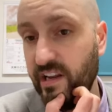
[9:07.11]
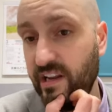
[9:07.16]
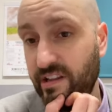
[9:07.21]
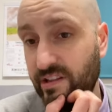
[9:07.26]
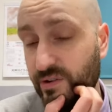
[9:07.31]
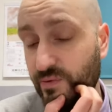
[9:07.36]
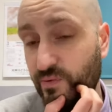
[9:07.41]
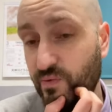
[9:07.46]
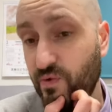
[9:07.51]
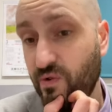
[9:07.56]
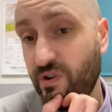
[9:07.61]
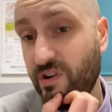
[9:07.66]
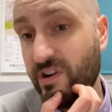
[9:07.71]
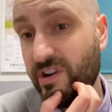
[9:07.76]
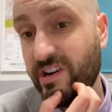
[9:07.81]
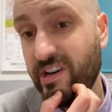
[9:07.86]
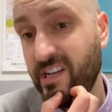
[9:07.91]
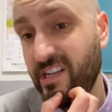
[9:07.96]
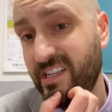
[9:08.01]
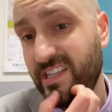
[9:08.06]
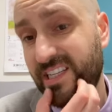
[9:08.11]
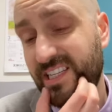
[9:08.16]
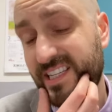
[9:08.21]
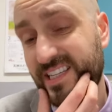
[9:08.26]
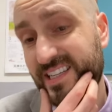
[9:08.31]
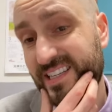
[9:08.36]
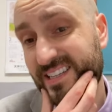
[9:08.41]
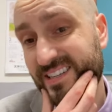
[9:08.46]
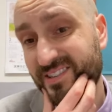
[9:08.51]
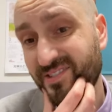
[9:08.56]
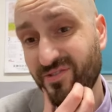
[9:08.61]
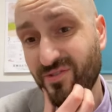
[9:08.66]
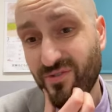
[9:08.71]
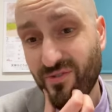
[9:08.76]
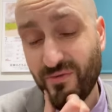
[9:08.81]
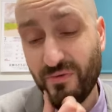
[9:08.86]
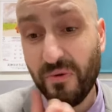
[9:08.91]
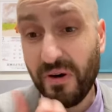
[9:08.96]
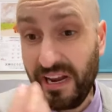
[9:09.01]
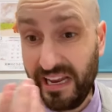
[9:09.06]
in the woods.
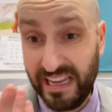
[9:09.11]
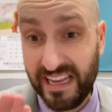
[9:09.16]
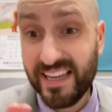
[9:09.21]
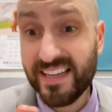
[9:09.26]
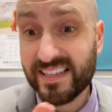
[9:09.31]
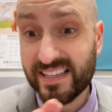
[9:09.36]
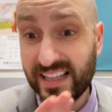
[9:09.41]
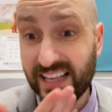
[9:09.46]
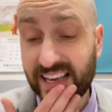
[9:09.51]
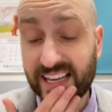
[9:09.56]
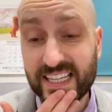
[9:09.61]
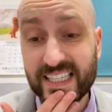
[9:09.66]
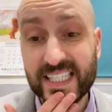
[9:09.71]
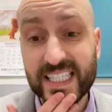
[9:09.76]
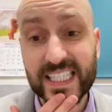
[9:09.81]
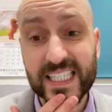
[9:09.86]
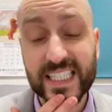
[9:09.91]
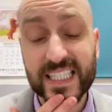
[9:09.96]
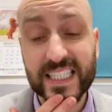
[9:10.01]
What is this?